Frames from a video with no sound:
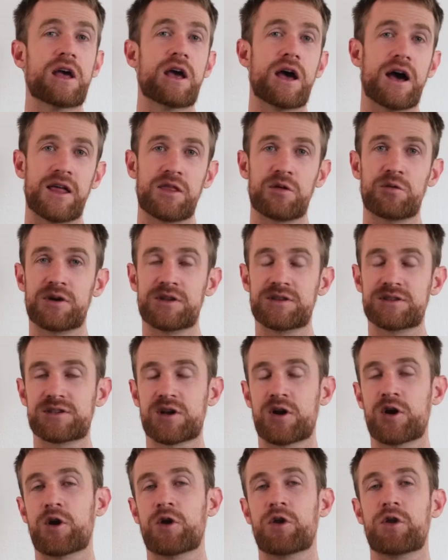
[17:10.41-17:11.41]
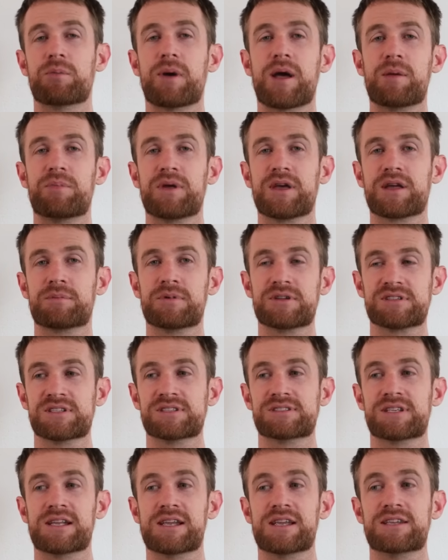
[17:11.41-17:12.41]
Other ones are owned by big
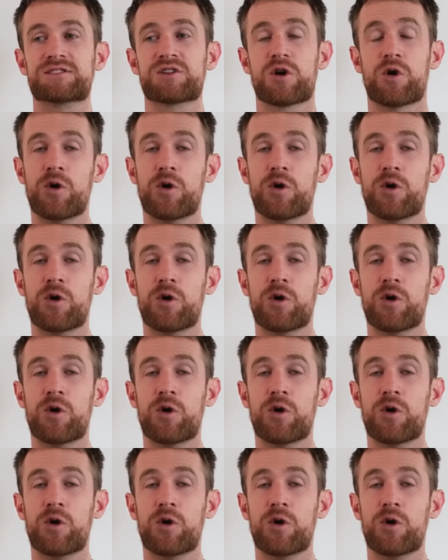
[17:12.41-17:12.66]
business elites.